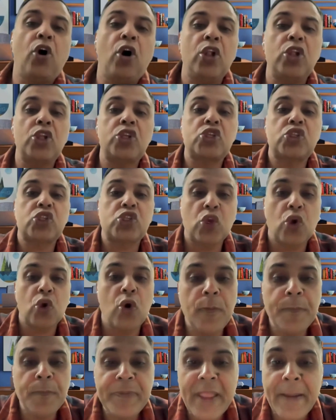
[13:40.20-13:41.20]

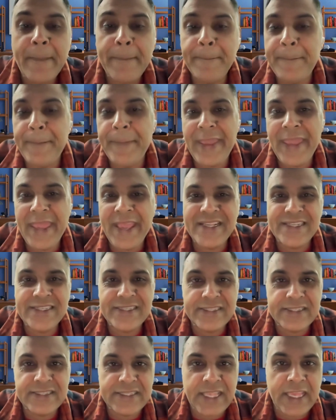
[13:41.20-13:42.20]
also
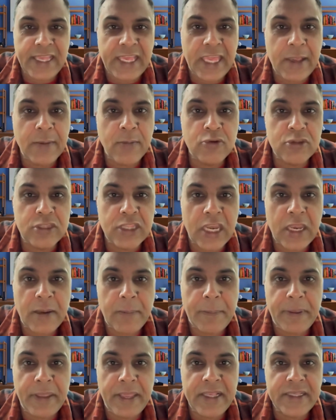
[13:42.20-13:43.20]
makes the
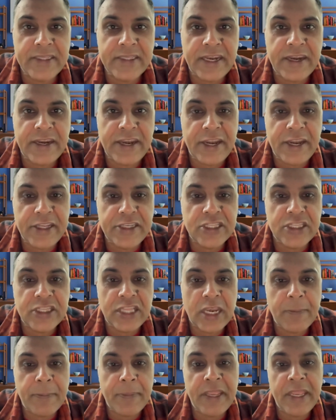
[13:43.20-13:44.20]
chemotherapies and radiation
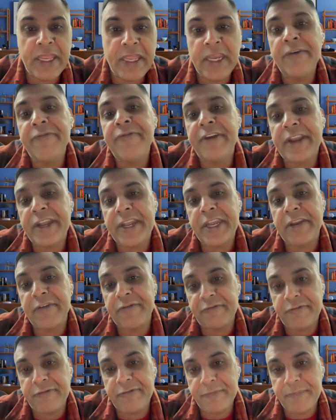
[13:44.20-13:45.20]
therapy
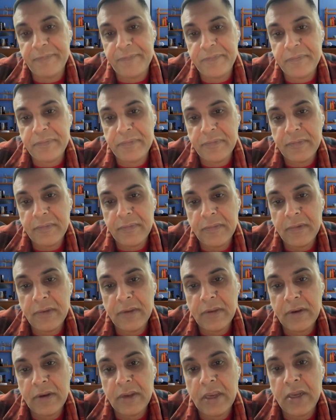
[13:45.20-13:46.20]
ineffective,
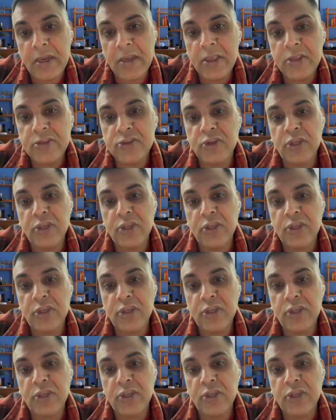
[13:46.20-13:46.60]
right? So